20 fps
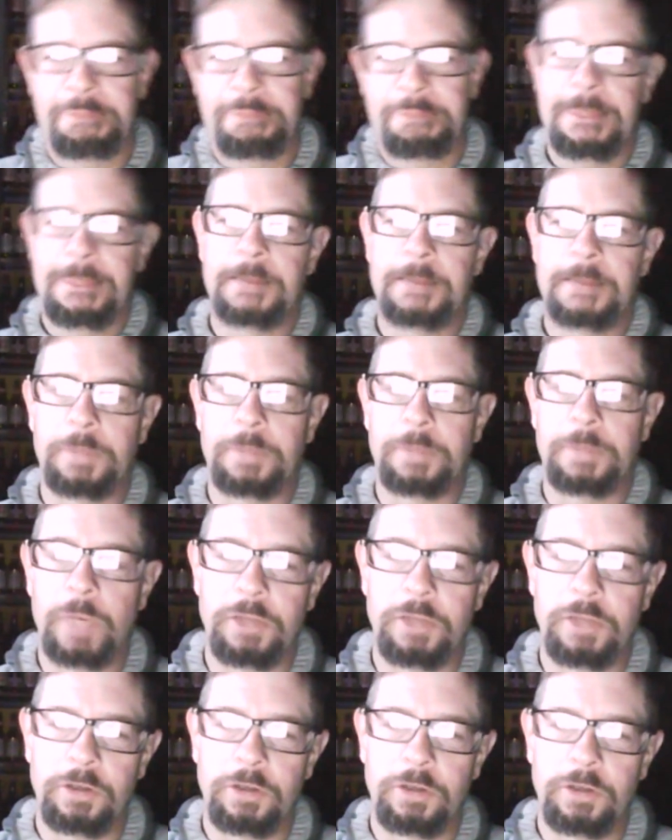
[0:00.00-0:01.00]
I mean, we
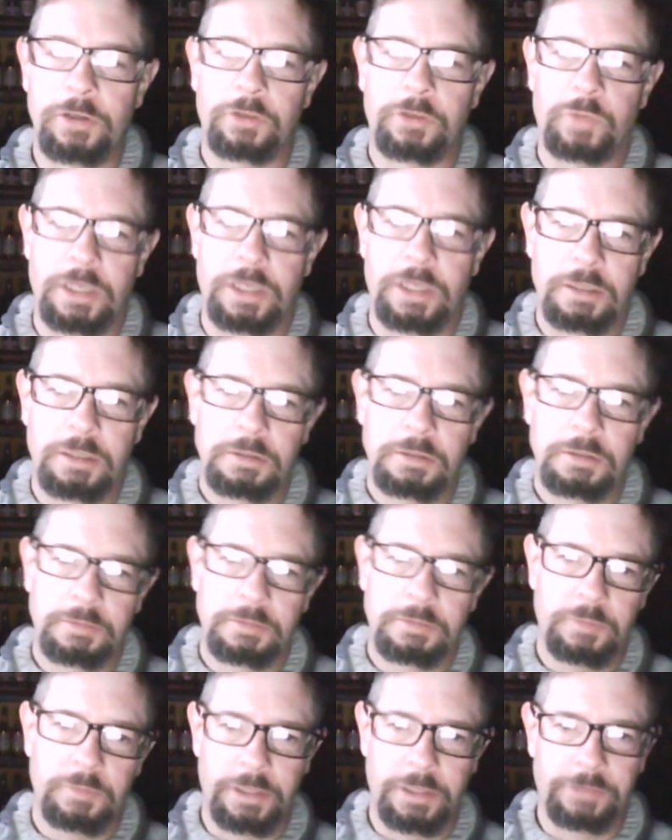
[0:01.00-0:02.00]
do because we are
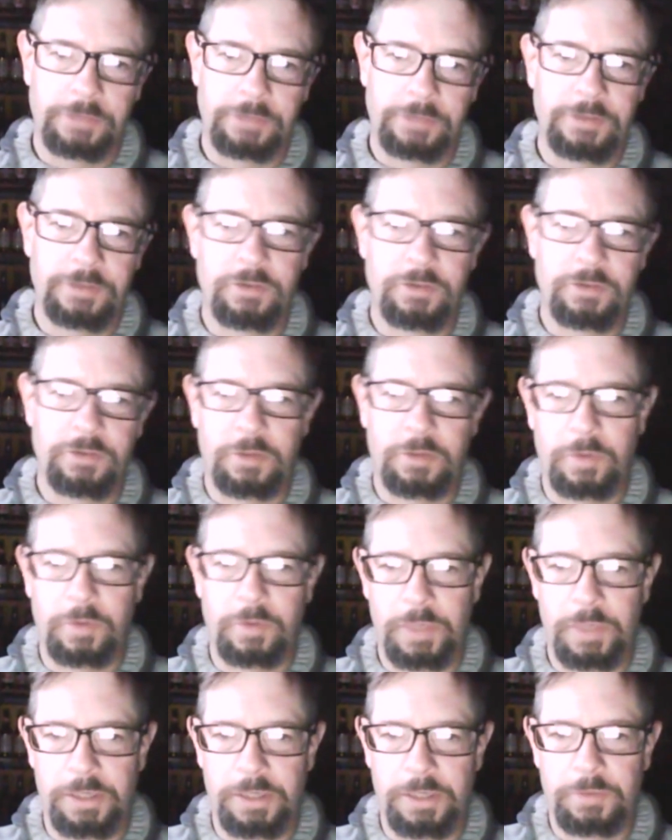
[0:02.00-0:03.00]
we're eccentric, we're
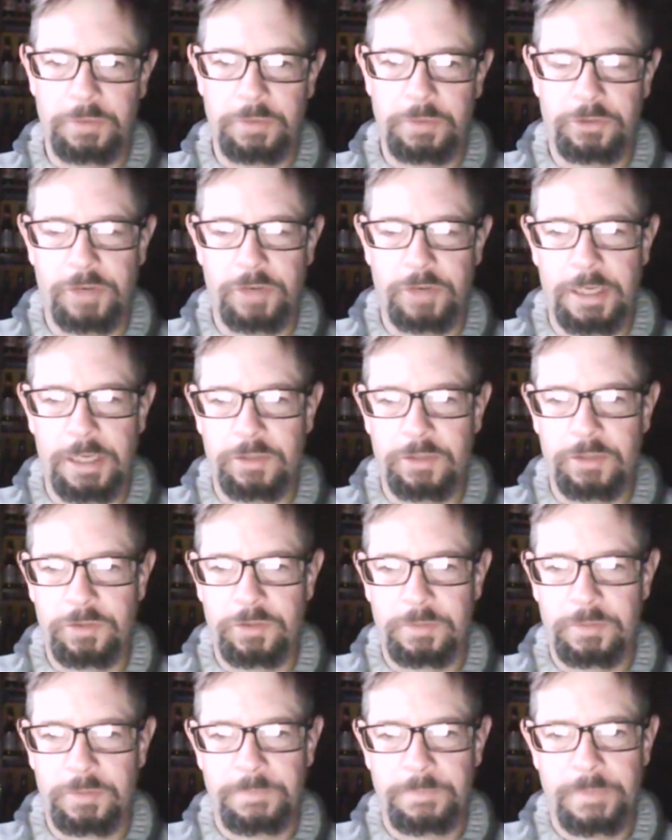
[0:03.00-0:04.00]
weird, we're
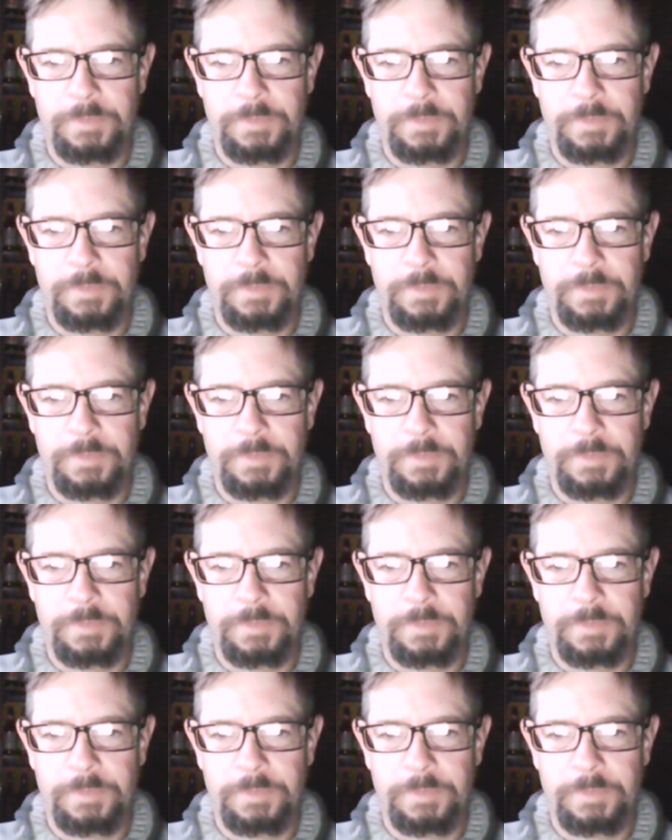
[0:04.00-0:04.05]
strange.